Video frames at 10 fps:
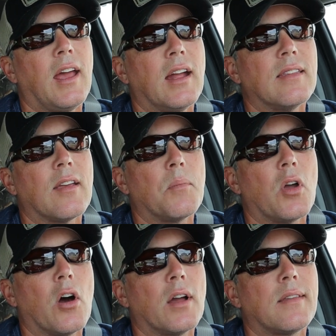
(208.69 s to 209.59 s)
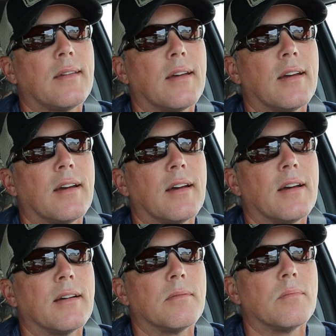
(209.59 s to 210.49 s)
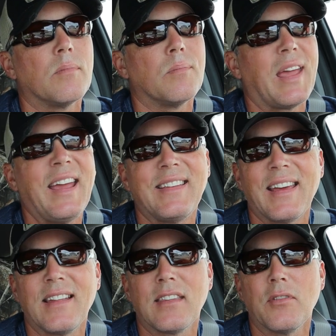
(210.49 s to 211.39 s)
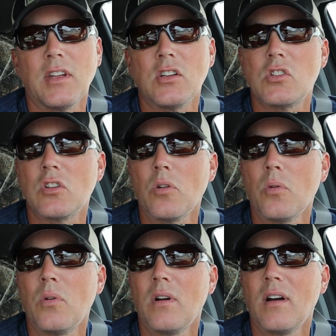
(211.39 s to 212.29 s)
And some got 8/10 of an inch. So